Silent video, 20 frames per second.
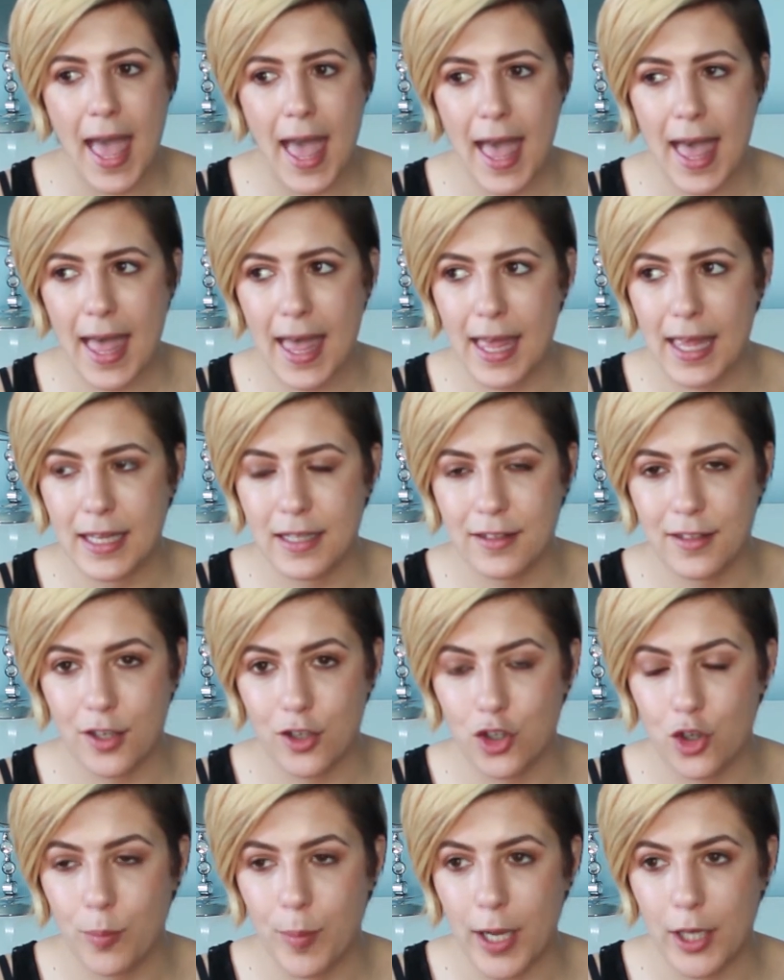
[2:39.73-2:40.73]
And
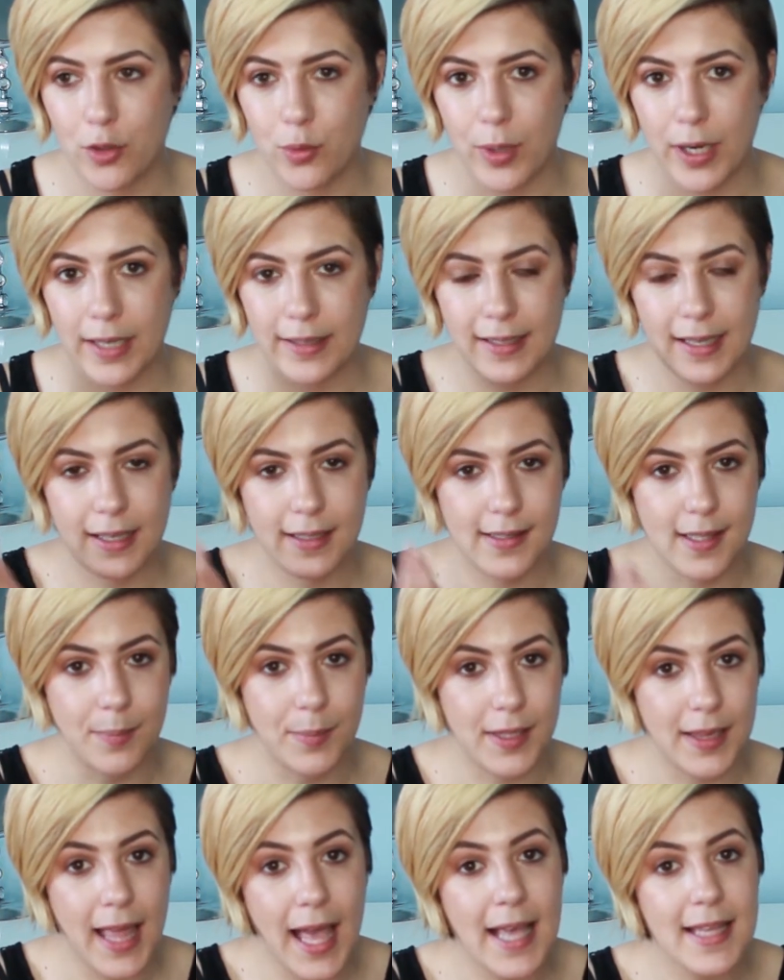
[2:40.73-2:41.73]
you might want to take some
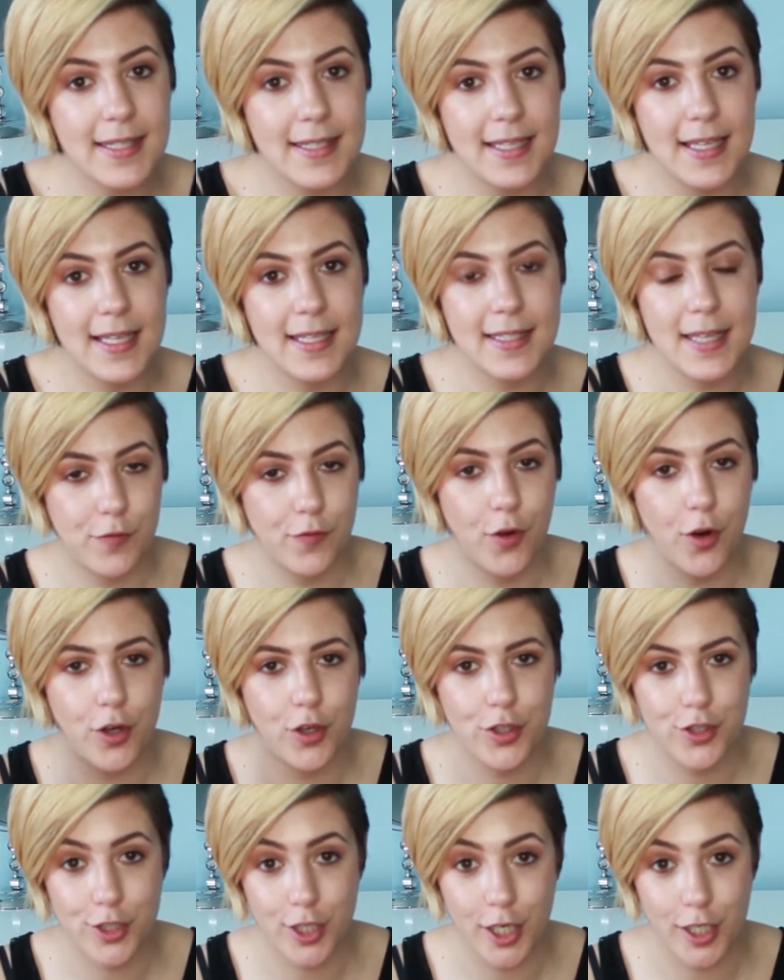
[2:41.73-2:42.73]
classes before
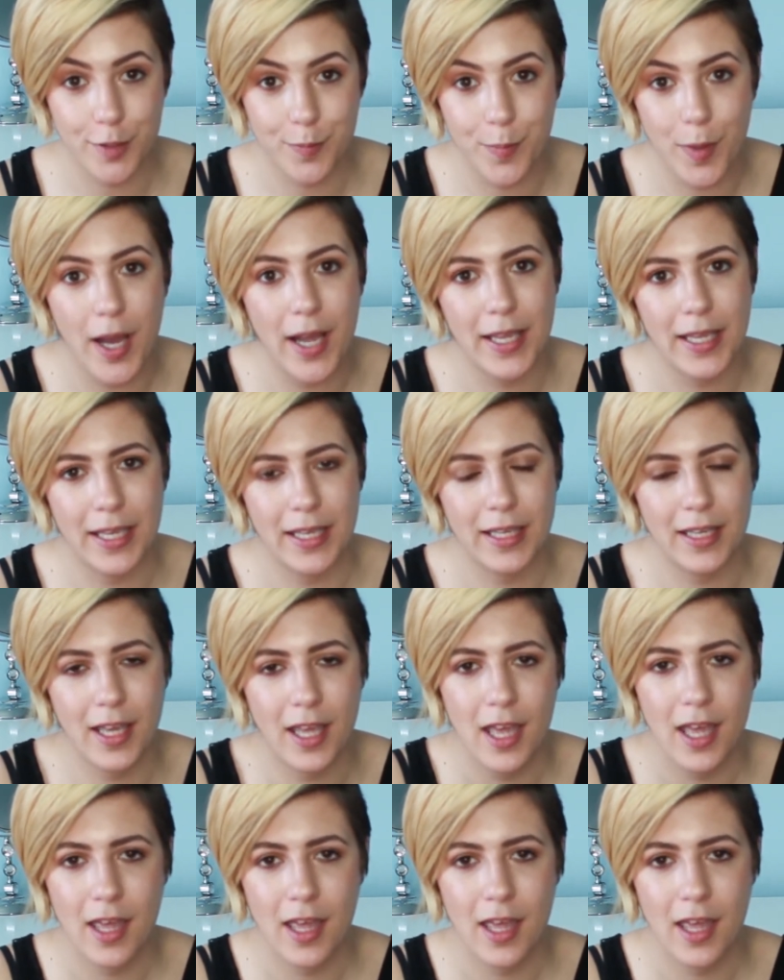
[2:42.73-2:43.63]
you start buying